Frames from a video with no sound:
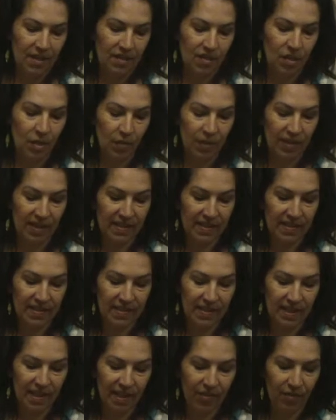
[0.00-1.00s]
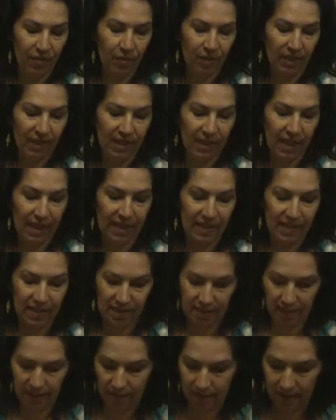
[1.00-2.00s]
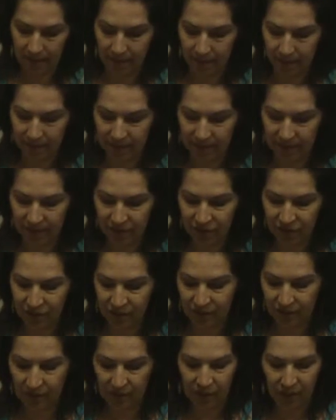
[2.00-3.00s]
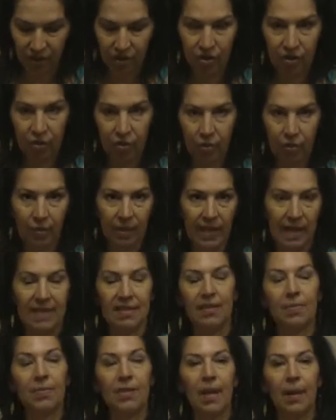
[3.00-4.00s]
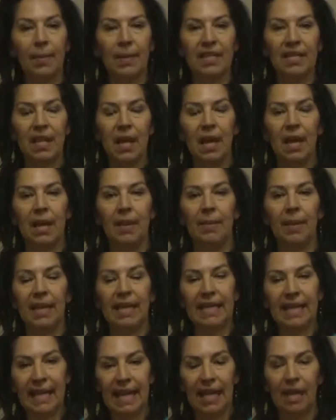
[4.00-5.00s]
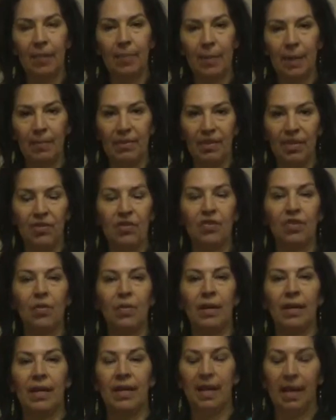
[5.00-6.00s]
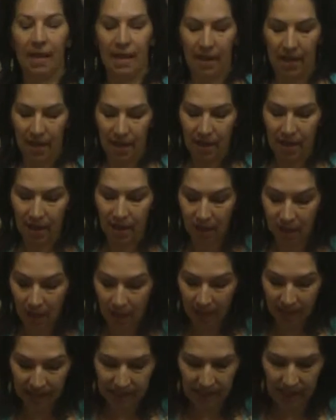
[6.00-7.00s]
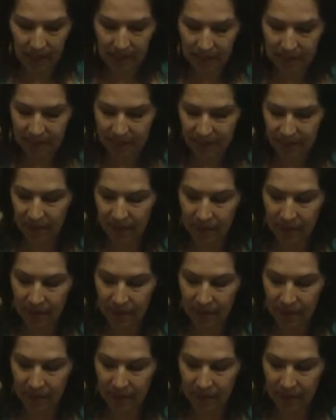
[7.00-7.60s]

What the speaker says: So this is another really nice position to get some tummy time and get a baby used to it. A lot of times